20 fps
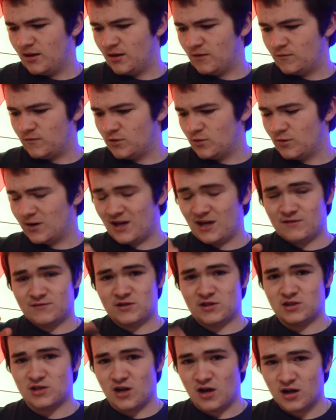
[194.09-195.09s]
If you have
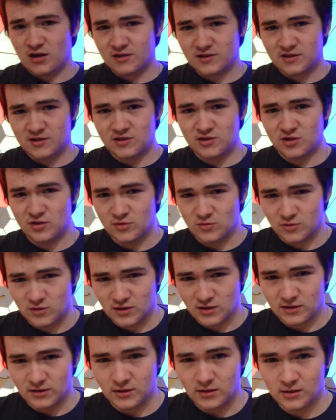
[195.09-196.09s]
socks, toque,
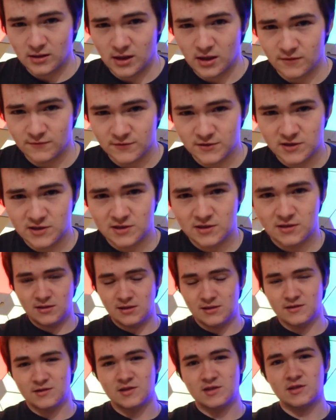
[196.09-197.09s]
and gloves,
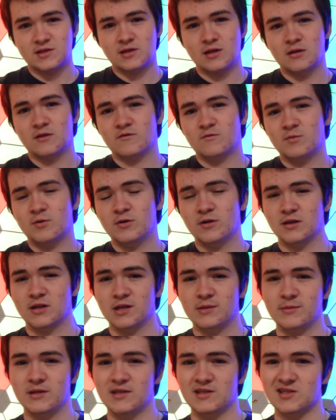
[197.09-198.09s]
instead of putting
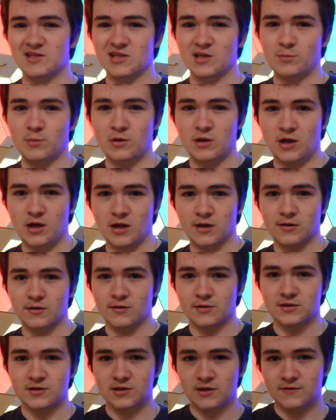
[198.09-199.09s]
them in a Ziploc or
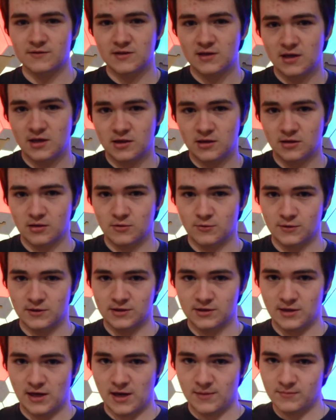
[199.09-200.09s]
a stuff sack, you're going
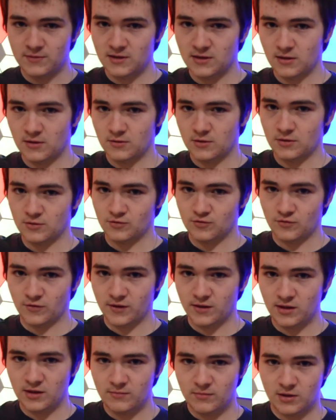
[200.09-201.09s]
to empty out your
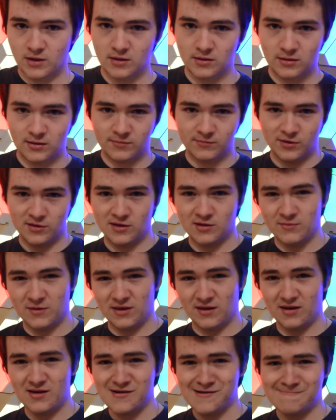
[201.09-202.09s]
drinking bottle and put them in
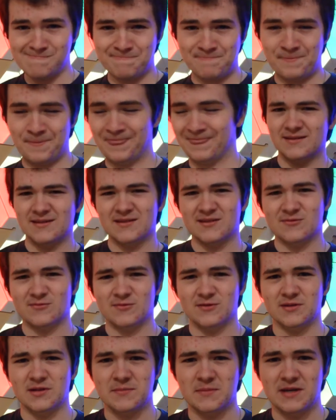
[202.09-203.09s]
there? Doesn't
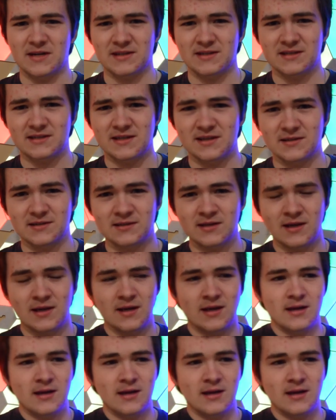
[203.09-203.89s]
really make sense.